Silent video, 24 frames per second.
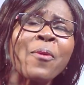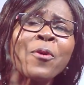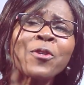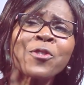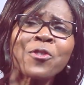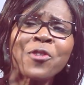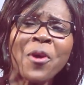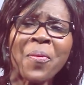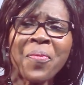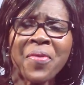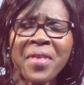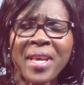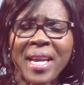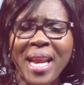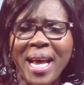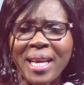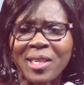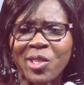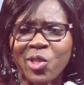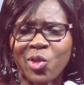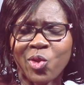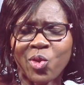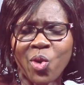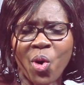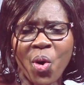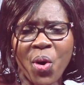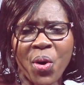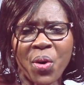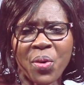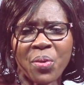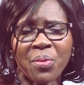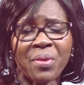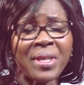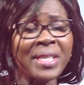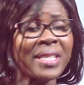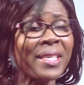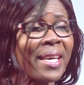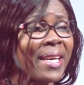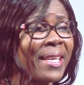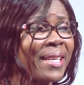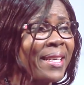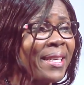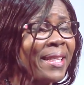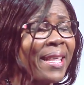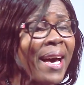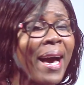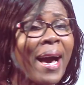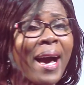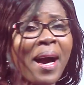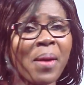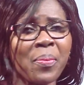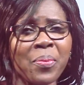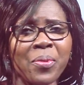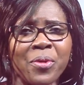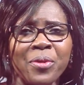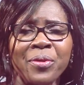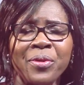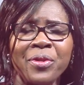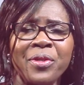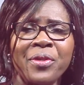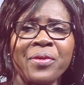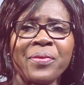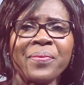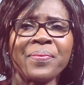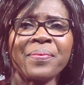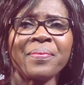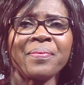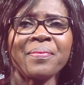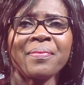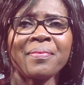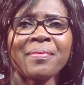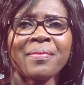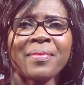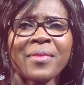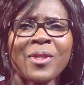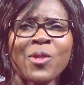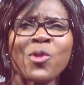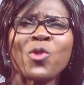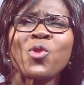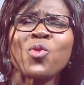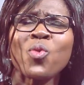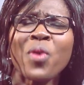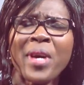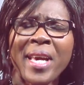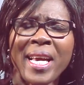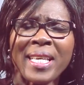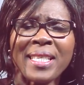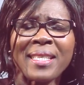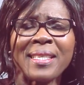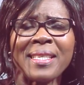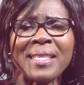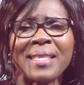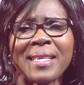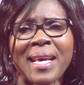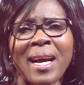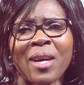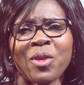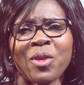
There was something I saw recently that happened. Mm. Two cases,